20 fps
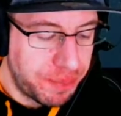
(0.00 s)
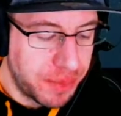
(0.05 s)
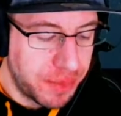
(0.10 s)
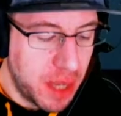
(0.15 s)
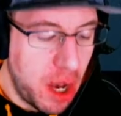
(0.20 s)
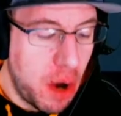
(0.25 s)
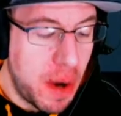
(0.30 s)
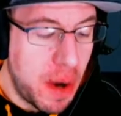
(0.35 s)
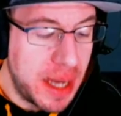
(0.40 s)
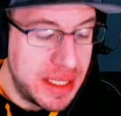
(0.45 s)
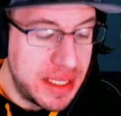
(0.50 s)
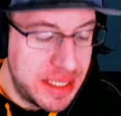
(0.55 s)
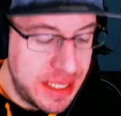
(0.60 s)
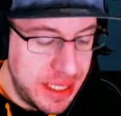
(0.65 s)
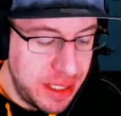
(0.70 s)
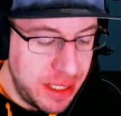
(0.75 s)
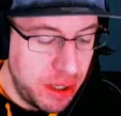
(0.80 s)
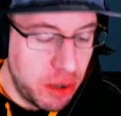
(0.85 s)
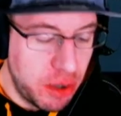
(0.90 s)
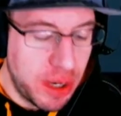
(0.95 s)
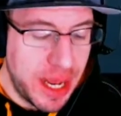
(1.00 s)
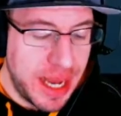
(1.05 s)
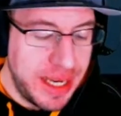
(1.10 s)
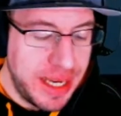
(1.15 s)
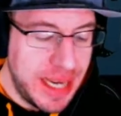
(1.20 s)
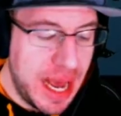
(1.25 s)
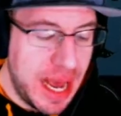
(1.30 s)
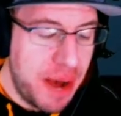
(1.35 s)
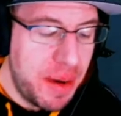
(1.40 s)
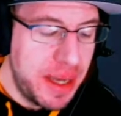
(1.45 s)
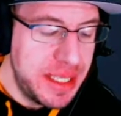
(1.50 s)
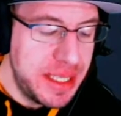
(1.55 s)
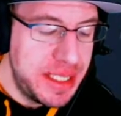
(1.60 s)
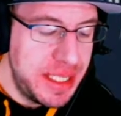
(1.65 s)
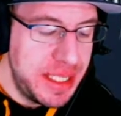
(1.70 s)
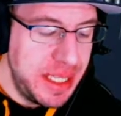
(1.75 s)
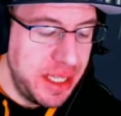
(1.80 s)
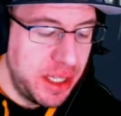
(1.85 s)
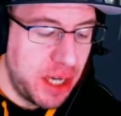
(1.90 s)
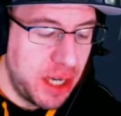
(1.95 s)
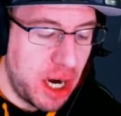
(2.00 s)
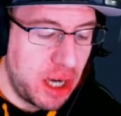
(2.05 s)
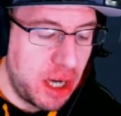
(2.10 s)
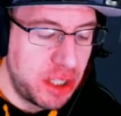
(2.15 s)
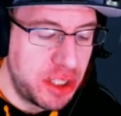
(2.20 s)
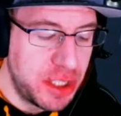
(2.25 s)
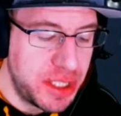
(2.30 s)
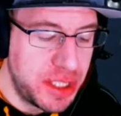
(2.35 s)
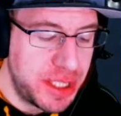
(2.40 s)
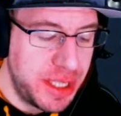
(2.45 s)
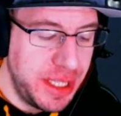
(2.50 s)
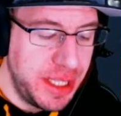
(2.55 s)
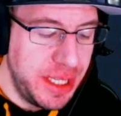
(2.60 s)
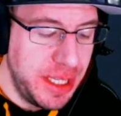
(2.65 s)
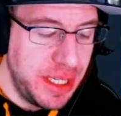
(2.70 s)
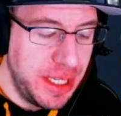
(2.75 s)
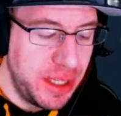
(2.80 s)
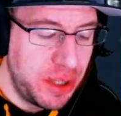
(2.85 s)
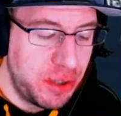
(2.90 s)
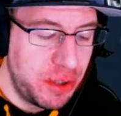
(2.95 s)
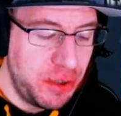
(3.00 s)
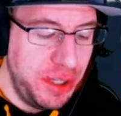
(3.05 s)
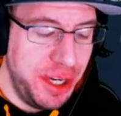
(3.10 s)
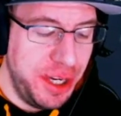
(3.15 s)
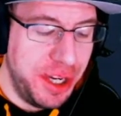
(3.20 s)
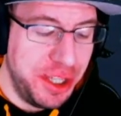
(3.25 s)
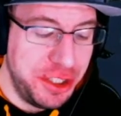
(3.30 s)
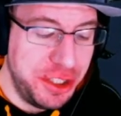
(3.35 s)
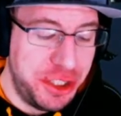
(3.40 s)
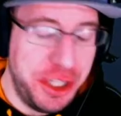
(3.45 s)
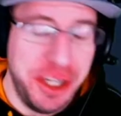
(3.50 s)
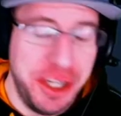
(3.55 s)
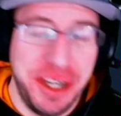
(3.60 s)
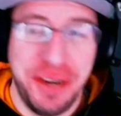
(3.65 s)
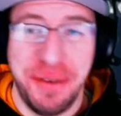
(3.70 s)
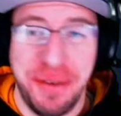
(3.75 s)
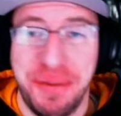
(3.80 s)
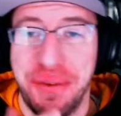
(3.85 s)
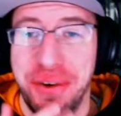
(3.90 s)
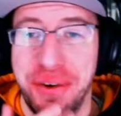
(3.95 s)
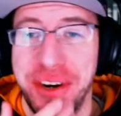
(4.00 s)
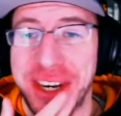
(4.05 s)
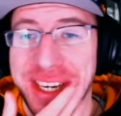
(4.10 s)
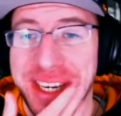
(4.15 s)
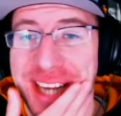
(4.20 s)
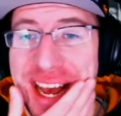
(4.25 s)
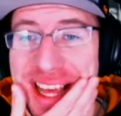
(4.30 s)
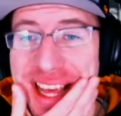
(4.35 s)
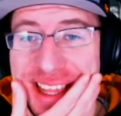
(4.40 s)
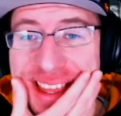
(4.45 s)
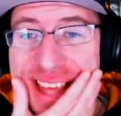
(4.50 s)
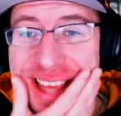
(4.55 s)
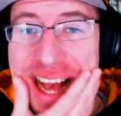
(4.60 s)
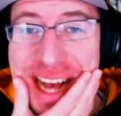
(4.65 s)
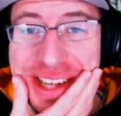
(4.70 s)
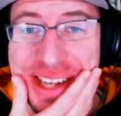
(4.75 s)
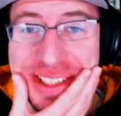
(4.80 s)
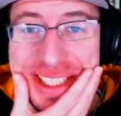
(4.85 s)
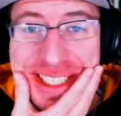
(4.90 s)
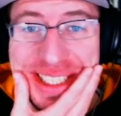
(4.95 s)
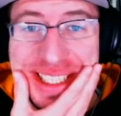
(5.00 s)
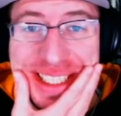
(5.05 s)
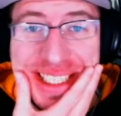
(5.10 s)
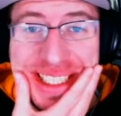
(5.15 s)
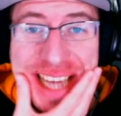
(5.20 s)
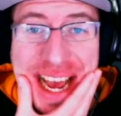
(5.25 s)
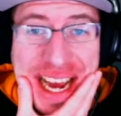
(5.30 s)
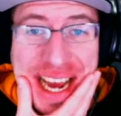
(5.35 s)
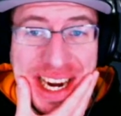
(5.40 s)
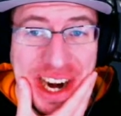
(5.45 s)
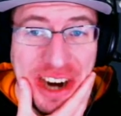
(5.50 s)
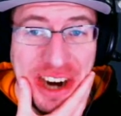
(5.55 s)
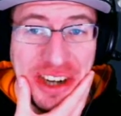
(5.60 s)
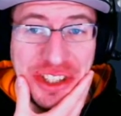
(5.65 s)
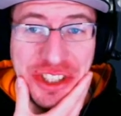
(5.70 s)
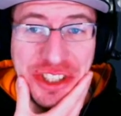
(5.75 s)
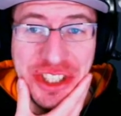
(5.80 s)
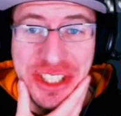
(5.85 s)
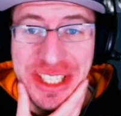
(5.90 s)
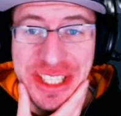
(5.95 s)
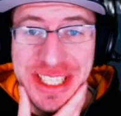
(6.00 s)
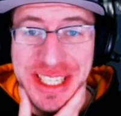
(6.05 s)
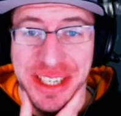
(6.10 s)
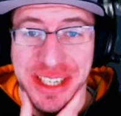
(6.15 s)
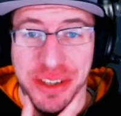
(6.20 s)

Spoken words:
I see. Okay, now I see your archers, the 349,000 attack archers.